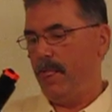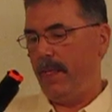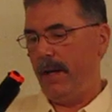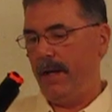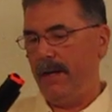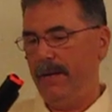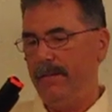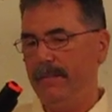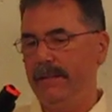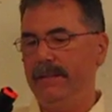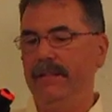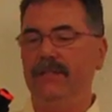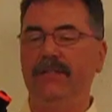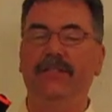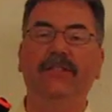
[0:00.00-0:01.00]
Um,
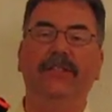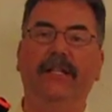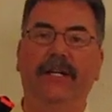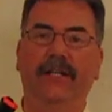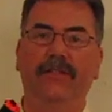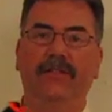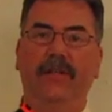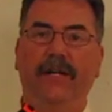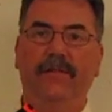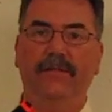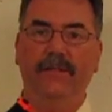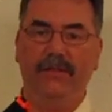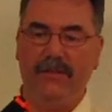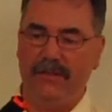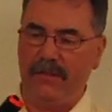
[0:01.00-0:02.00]
this is an airsoft.
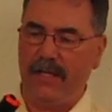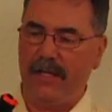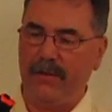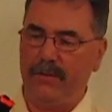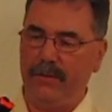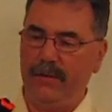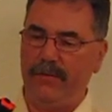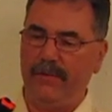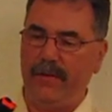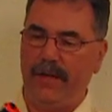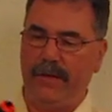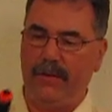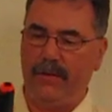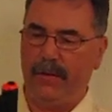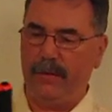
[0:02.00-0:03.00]
This is not a real
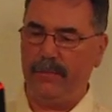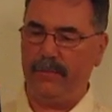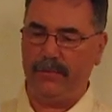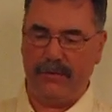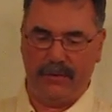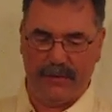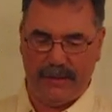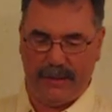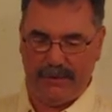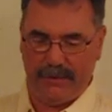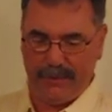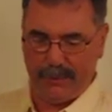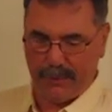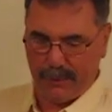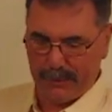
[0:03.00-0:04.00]
firearm for safety
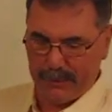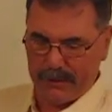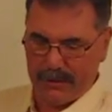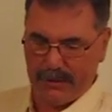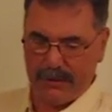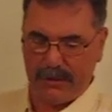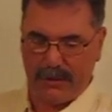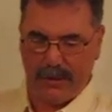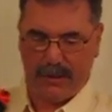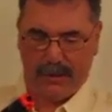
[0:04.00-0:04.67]
purposes.